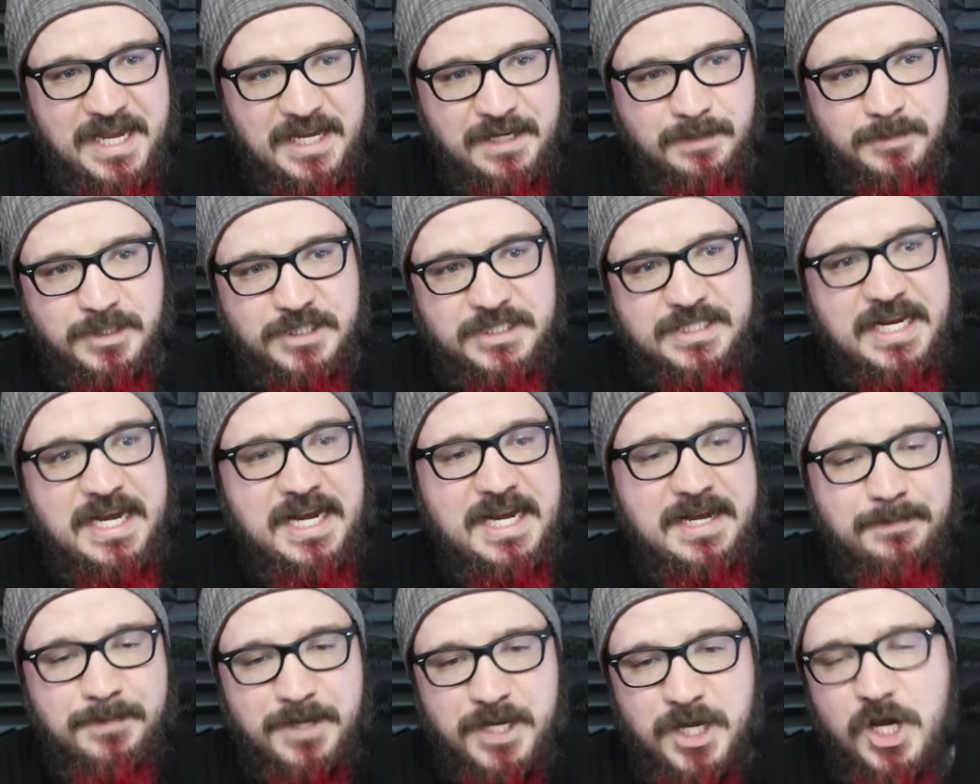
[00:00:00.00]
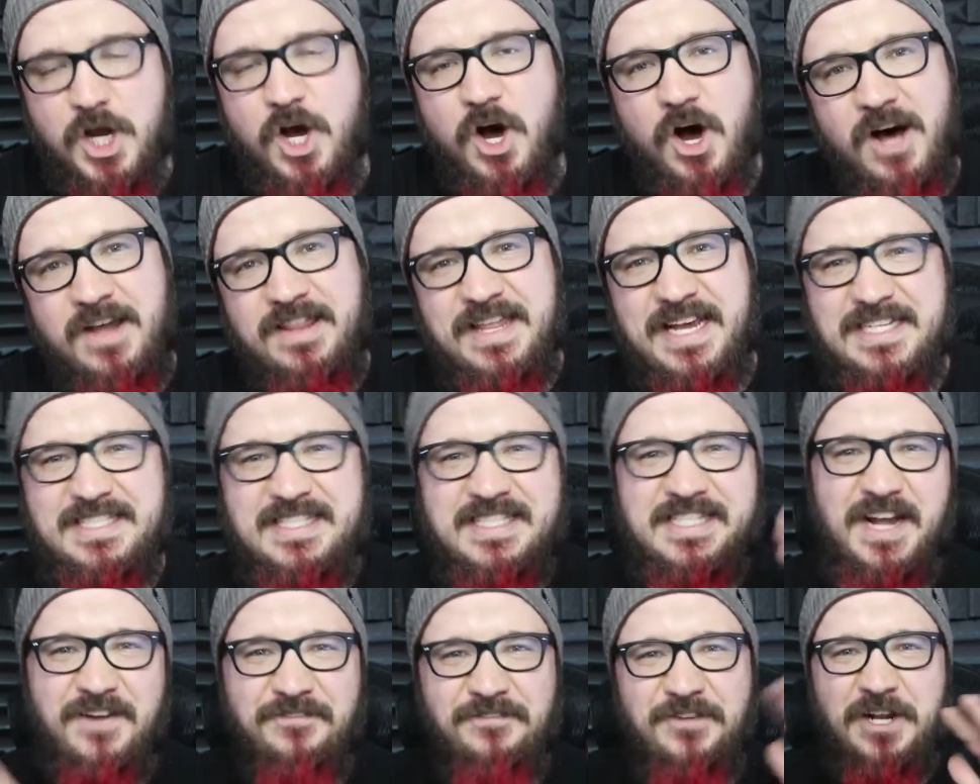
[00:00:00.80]
animal time, all that
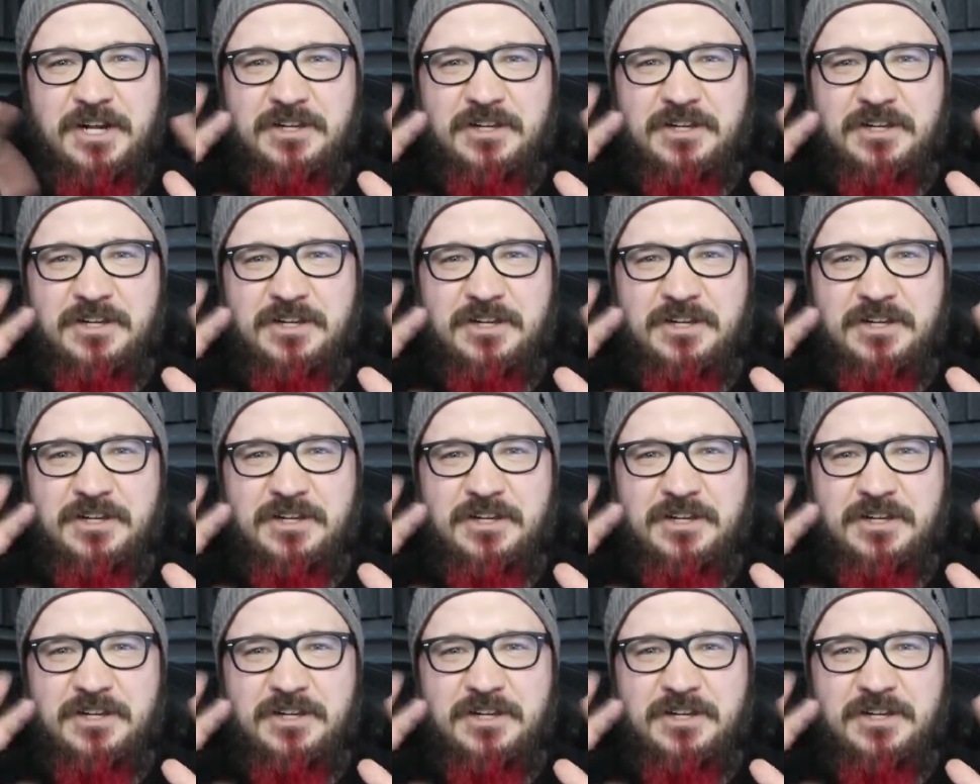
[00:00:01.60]
stuff.